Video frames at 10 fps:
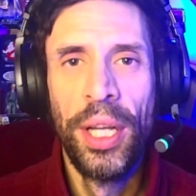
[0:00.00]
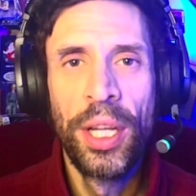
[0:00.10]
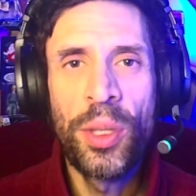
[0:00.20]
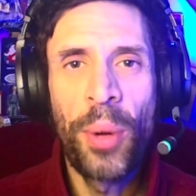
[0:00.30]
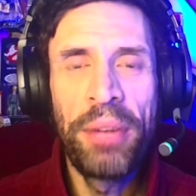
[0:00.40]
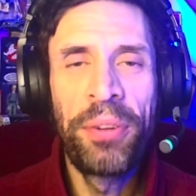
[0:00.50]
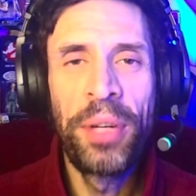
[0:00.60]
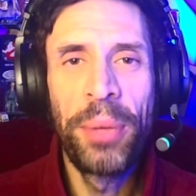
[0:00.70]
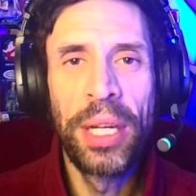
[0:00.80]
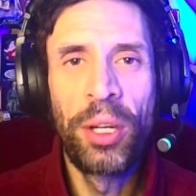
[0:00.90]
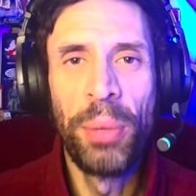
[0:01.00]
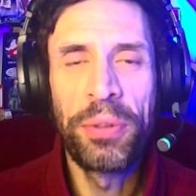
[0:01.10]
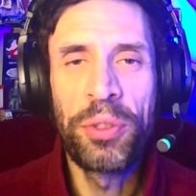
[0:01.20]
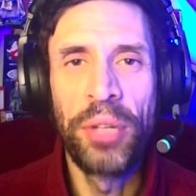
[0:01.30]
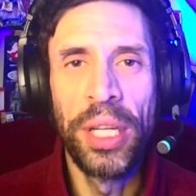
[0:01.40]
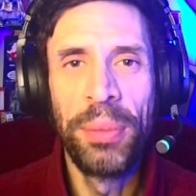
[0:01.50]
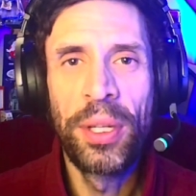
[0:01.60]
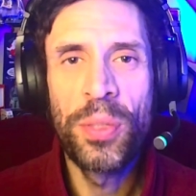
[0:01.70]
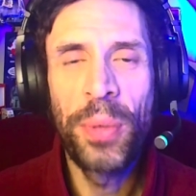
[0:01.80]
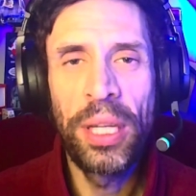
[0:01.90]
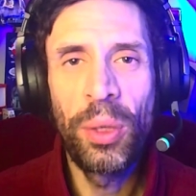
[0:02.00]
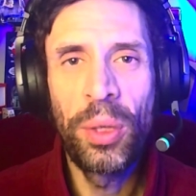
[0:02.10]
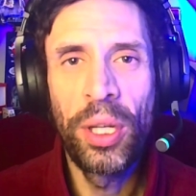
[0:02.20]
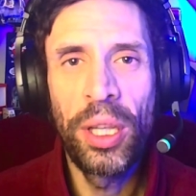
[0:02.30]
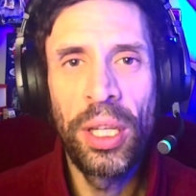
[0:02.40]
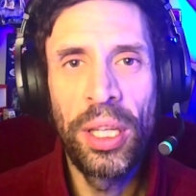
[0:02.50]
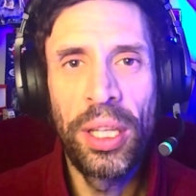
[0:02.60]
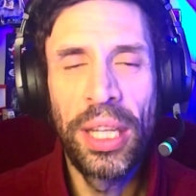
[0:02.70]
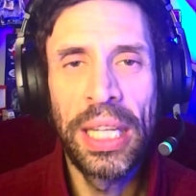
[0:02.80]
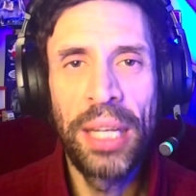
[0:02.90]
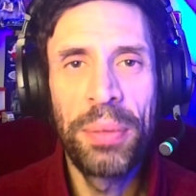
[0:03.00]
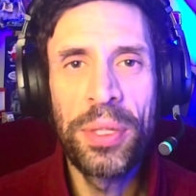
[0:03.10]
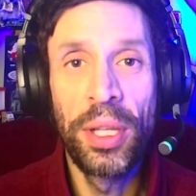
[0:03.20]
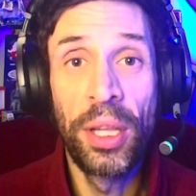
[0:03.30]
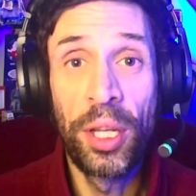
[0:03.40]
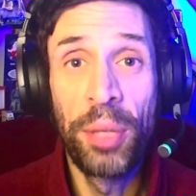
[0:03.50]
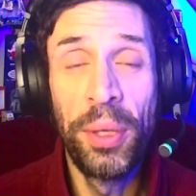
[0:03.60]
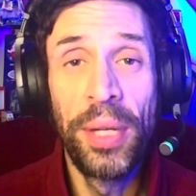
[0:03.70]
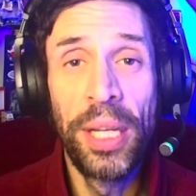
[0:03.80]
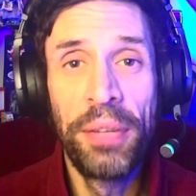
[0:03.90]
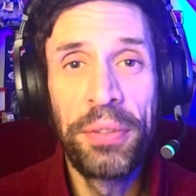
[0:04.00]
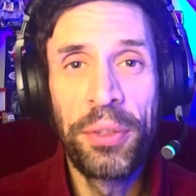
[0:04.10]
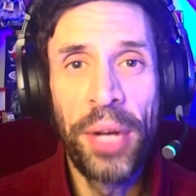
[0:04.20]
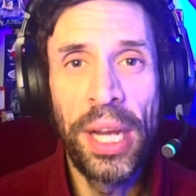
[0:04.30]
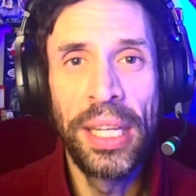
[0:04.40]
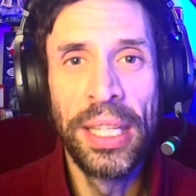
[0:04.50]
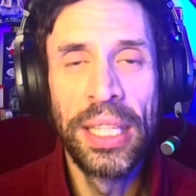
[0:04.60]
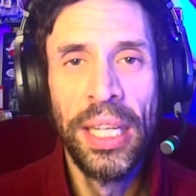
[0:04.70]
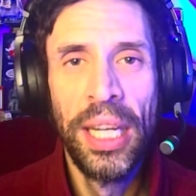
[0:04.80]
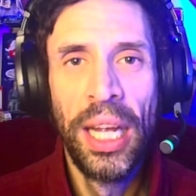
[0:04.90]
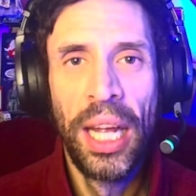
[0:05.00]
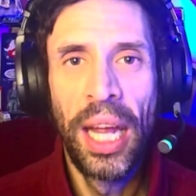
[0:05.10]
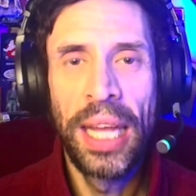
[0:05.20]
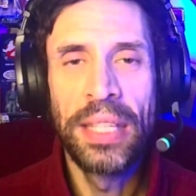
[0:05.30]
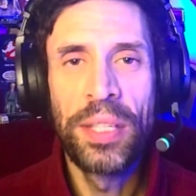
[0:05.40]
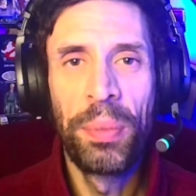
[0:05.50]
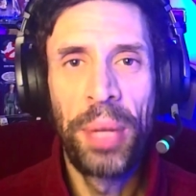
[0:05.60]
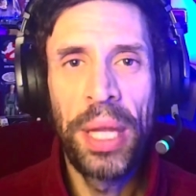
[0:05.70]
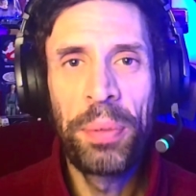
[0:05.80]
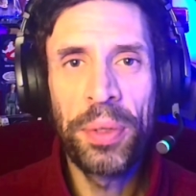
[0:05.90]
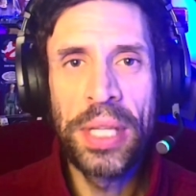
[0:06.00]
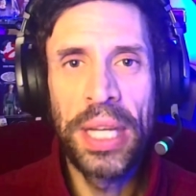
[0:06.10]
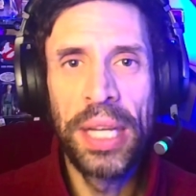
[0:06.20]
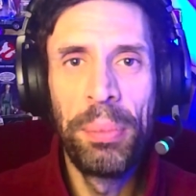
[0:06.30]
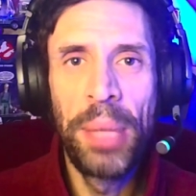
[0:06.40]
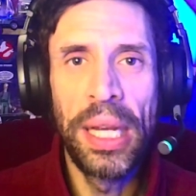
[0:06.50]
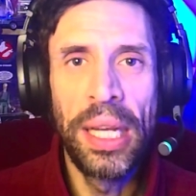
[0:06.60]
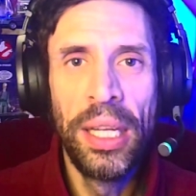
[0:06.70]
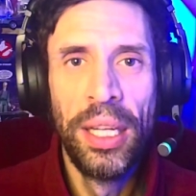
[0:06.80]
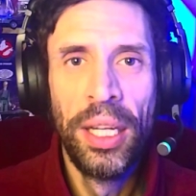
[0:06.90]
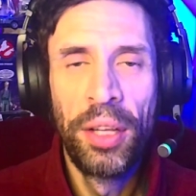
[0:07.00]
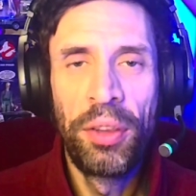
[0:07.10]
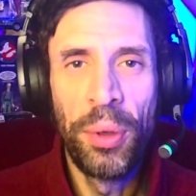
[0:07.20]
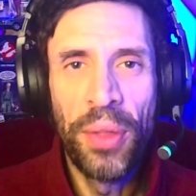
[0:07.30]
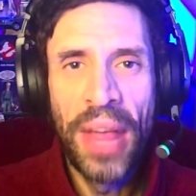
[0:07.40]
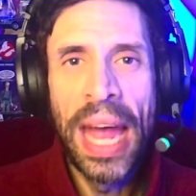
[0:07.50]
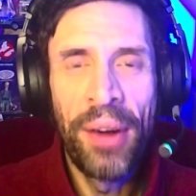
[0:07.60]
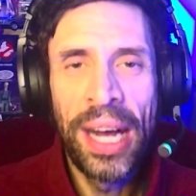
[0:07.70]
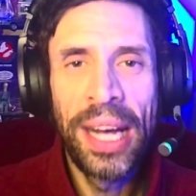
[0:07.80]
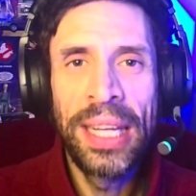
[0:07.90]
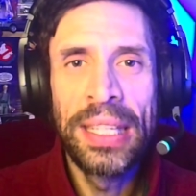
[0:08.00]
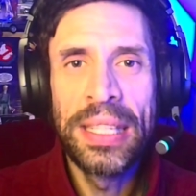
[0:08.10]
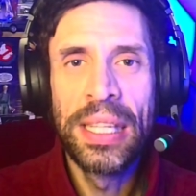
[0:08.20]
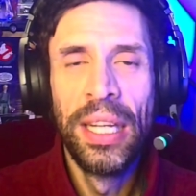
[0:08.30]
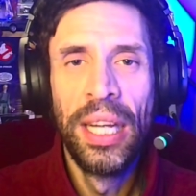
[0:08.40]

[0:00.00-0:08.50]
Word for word: quite funny when I come off stream because when I look at the, the clips that the community have created, it's people seeing me through their eyes.